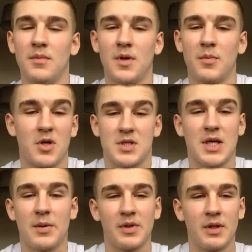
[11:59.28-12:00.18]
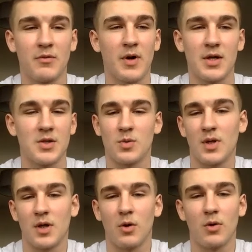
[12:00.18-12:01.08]
Personally, I believe the Riders, we
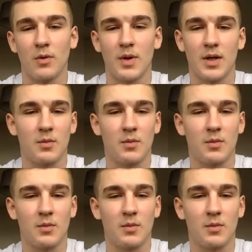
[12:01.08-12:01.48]
can go all the way.